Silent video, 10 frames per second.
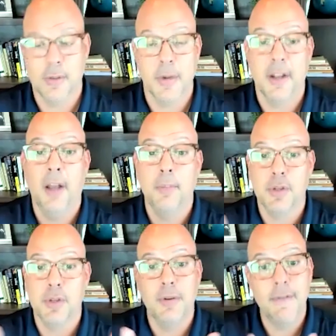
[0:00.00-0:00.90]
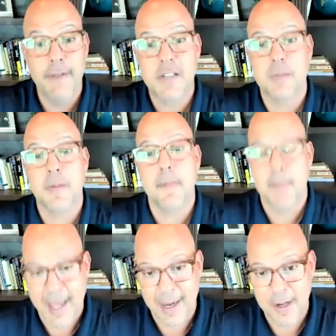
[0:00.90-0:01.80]
So when it comes to investment
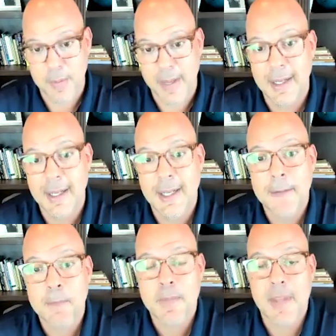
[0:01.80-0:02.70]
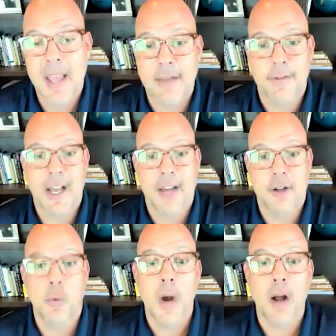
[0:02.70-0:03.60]
management at
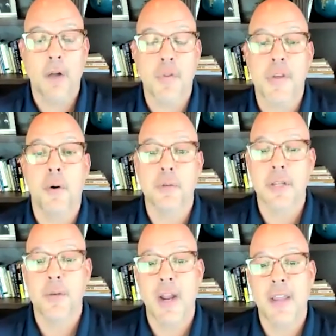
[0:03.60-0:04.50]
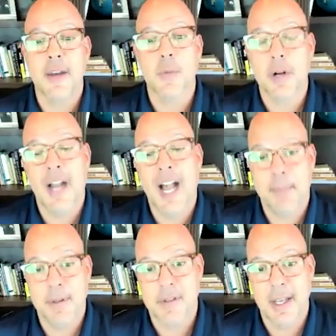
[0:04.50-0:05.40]
Fidato Wealth, the only way that we're
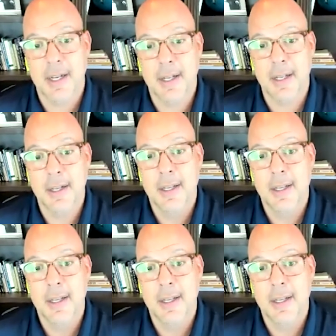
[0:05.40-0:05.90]
compensated